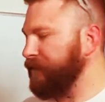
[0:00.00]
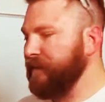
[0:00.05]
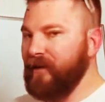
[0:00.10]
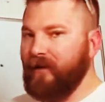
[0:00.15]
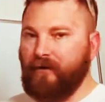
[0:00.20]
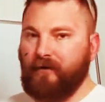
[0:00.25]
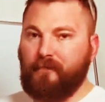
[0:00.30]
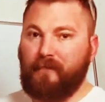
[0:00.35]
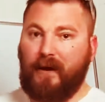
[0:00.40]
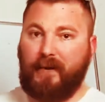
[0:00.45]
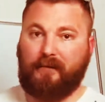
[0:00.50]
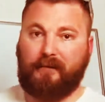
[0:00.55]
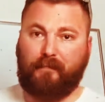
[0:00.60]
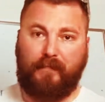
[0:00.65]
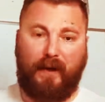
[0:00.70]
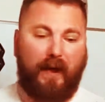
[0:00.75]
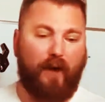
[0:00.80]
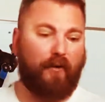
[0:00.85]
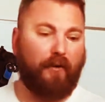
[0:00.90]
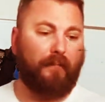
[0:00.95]
Here's a box of
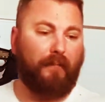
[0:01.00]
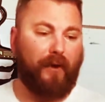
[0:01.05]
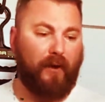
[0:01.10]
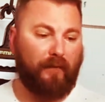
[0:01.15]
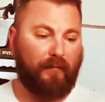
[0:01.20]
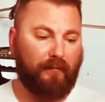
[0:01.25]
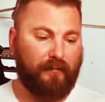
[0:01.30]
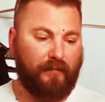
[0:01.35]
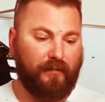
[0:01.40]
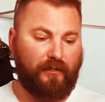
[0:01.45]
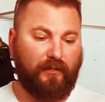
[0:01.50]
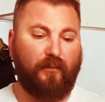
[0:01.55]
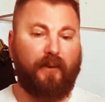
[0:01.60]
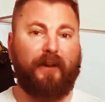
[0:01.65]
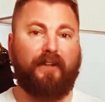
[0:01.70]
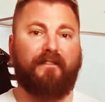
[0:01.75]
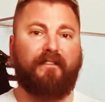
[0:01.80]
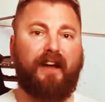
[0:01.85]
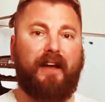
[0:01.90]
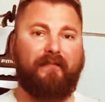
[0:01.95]
Powerball. It's
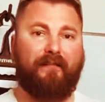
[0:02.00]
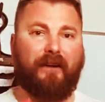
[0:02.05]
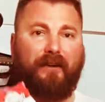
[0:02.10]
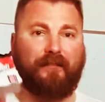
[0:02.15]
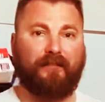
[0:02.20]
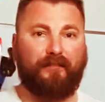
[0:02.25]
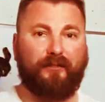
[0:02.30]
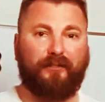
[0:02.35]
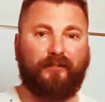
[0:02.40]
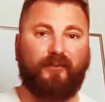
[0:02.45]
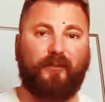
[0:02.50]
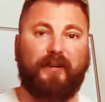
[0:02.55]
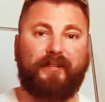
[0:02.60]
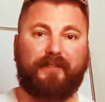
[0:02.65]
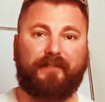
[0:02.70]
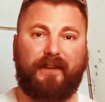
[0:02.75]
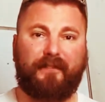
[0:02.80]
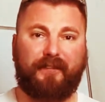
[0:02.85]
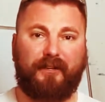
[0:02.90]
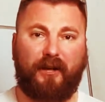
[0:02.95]
25 rounds. It was
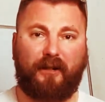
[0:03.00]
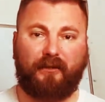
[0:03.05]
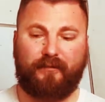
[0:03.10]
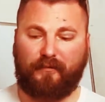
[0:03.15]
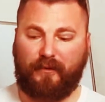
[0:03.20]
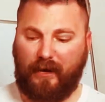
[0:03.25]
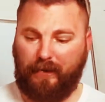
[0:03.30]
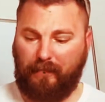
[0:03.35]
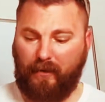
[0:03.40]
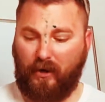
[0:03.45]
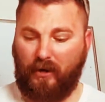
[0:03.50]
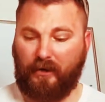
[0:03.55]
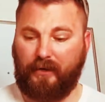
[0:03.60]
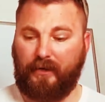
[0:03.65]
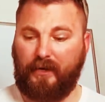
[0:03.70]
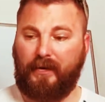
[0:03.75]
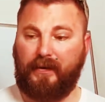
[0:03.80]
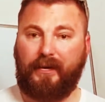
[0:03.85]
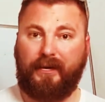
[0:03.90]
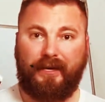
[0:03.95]
$27 when I bought it.
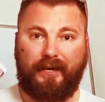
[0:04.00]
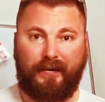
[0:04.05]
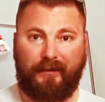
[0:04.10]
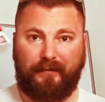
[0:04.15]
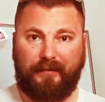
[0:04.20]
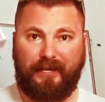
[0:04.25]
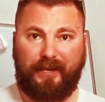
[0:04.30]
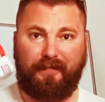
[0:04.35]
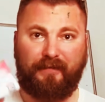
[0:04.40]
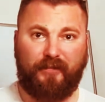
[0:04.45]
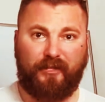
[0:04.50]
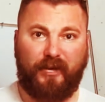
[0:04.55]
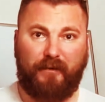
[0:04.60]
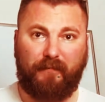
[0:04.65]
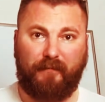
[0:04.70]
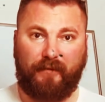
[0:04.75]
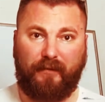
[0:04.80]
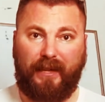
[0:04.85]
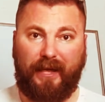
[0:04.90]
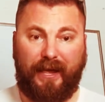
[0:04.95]
It was even
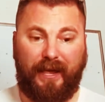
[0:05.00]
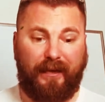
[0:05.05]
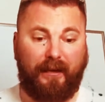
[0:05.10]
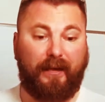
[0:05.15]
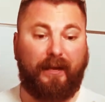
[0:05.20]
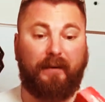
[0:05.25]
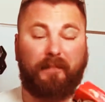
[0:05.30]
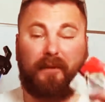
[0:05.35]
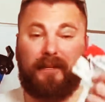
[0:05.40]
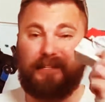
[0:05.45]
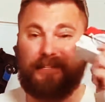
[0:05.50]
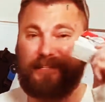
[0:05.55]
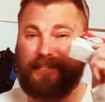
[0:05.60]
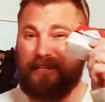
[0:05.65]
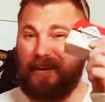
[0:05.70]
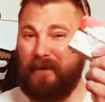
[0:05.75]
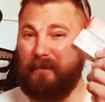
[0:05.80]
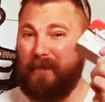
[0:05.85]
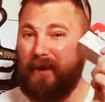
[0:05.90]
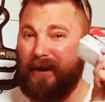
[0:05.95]
cheaper than that. But
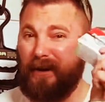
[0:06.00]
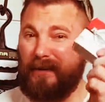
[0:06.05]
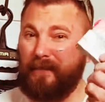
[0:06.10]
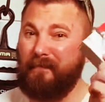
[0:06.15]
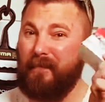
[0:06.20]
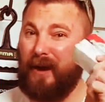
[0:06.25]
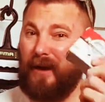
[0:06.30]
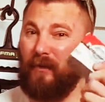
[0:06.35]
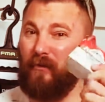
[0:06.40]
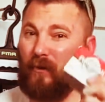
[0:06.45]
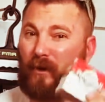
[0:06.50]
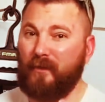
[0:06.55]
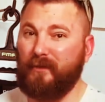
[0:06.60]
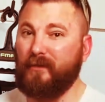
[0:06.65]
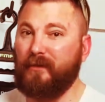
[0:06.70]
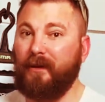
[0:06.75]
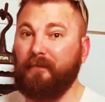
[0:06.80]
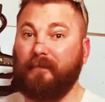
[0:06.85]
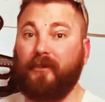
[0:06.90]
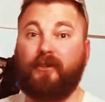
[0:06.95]
somebody might want
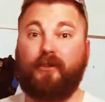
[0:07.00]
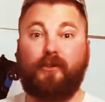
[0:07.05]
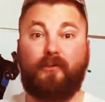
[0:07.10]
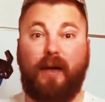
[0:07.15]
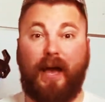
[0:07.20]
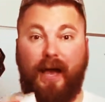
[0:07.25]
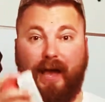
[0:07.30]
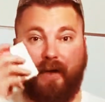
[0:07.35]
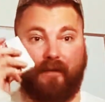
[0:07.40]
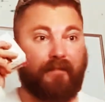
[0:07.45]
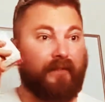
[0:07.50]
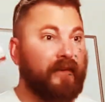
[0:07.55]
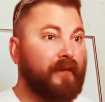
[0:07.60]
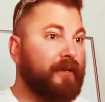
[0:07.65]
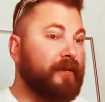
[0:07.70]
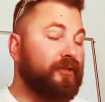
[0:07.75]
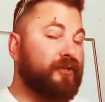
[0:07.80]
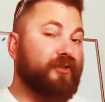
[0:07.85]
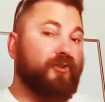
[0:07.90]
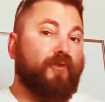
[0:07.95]
something you have.
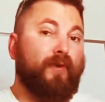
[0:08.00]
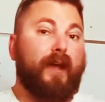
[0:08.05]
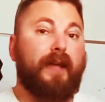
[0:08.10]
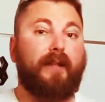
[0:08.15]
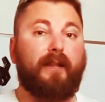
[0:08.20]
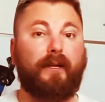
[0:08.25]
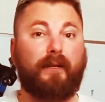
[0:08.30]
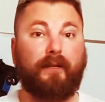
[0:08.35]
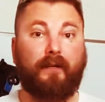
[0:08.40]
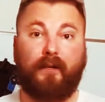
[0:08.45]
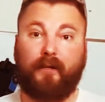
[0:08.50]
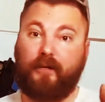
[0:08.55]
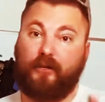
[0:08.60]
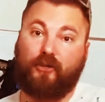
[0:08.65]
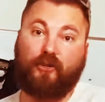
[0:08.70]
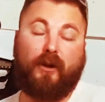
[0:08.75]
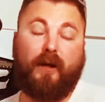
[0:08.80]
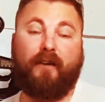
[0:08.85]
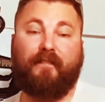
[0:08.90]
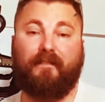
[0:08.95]
Trade it.
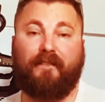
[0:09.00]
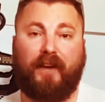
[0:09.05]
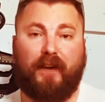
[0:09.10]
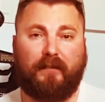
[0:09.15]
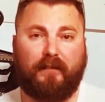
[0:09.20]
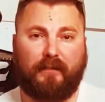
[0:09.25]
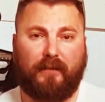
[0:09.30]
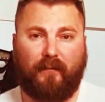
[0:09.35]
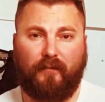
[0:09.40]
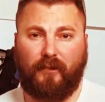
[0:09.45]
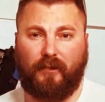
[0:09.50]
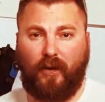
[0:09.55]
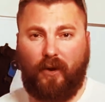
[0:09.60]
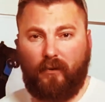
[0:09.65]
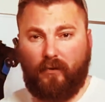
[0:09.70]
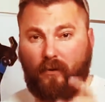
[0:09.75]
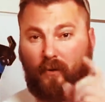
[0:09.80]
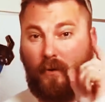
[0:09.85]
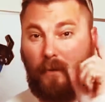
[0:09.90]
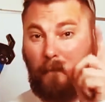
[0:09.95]
Try and find someone
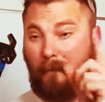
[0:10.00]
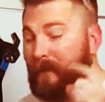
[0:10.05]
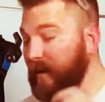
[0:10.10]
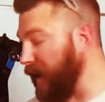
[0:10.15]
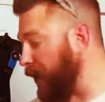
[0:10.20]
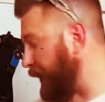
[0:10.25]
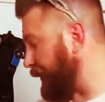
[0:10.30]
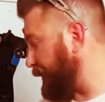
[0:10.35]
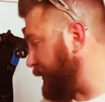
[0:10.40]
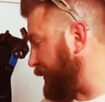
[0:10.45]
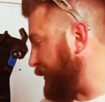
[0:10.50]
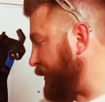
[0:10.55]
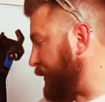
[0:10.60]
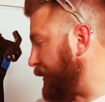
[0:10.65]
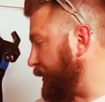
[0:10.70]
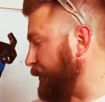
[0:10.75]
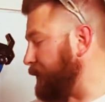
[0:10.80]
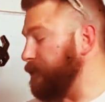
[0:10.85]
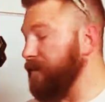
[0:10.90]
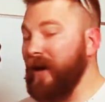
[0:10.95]
local. But
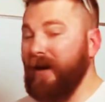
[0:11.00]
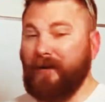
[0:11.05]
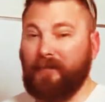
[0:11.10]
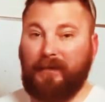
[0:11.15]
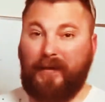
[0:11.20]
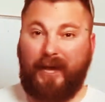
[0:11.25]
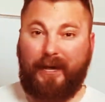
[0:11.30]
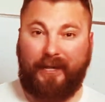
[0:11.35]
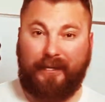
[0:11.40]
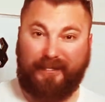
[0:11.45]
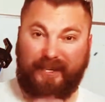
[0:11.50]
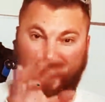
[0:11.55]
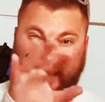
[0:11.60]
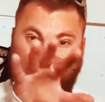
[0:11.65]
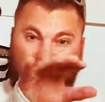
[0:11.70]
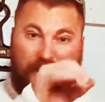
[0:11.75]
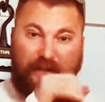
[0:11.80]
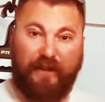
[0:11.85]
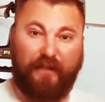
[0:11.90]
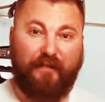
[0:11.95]
bottom line is,
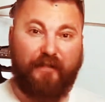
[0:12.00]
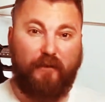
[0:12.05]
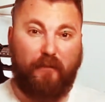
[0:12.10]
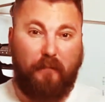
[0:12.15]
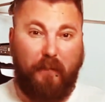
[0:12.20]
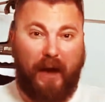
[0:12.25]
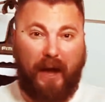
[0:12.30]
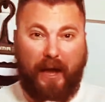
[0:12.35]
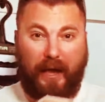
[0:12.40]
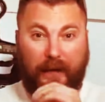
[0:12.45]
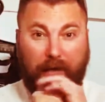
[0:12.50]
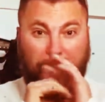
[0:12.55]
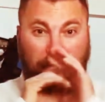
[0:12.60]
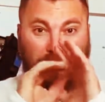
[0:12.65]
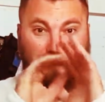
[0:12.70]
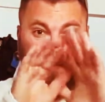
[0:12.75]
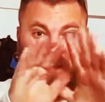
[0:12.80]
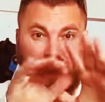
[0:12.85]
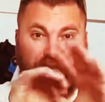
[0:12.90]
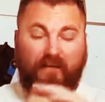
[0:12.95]
even if you buy
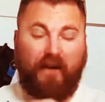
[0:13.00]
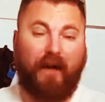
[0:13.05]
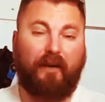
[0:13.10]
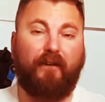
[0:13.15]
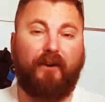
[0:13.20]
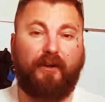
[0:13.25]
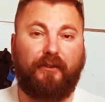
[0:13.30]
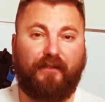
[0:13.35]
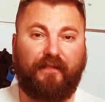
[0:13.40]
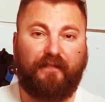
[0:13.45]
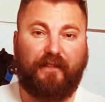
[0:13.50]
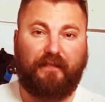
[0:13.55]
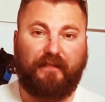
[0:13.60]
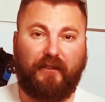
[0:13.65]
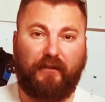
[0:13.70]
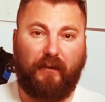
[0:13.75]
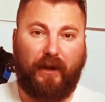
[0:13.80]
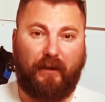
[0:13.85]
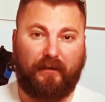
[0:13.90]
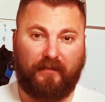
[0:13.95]

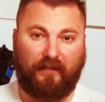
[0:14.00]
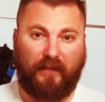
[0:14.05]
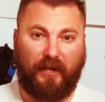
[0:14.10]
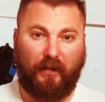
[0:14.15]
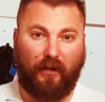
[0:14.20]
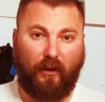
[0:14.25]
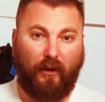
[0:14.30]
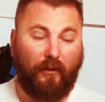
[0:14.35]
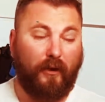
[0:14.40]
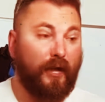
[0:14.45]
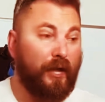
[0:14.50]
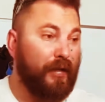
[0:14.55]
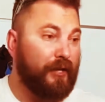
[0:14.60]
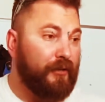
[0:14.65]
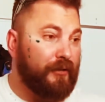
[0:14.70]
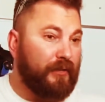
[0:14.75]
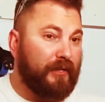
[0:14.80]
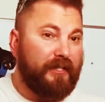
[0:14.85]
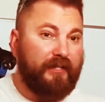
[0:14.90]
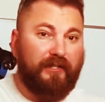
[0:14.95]
550 rounds of LR,
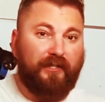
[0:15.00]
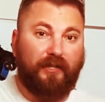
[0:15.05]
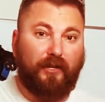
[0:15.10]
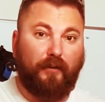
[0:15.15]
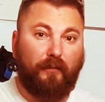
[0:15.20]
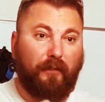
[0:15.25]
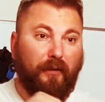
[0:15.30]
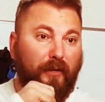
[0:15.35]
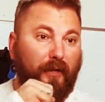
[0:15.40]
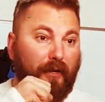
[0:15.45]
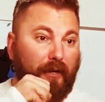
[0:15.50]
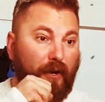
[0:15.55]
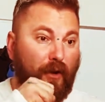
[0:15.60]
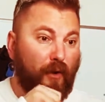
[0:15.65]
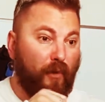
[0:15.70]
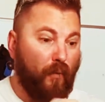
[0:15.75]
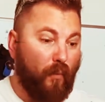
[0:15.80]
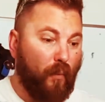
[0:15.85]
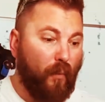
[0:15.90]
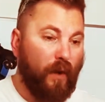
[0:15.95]
you can still put
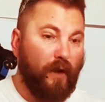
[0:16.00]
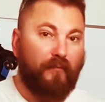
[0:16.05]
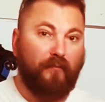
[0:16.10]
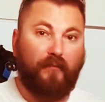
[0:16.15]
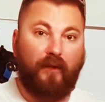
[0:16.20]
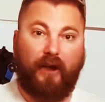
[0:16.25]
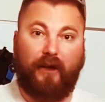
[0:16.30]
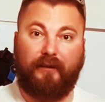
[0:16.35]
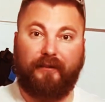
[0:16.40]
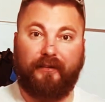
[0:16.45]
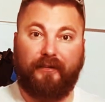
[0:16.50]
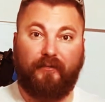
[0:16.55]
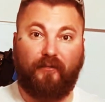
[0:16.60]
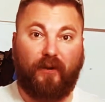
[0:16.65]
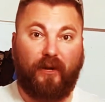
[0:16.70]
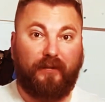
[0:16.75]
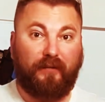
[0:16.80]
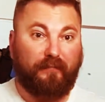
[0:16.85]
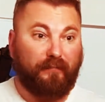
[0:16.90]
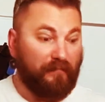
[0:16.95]
one round in
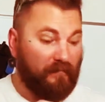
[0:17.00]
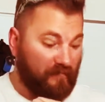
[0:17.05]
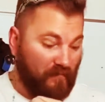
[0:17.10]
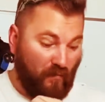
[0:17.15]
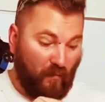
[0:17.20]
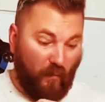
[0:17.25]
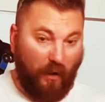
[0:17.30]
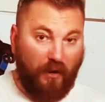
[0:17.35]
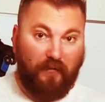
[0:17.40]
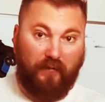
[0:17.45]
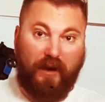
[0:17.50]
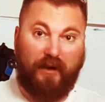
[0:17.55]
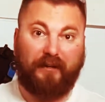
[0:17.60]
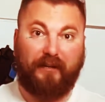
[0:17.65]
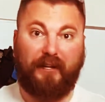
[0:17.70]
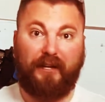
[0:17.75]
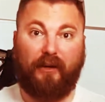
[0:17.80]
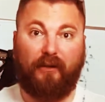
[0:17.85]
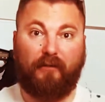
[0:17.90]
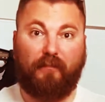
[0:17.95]
one, one round in
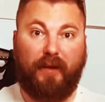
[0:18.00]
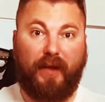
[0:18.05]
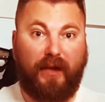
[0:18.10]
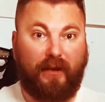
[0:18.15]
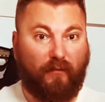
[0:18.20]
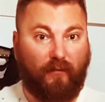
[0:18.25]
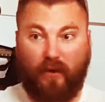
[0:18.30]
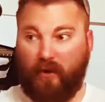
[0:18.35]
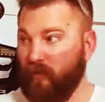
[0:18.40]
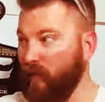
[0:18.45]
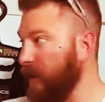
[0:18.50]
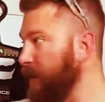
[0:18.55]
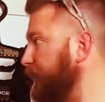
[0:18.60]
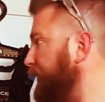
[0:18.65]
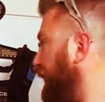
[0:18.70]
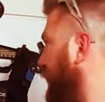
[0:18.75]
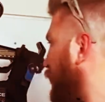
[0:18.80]
the other mag, one round in the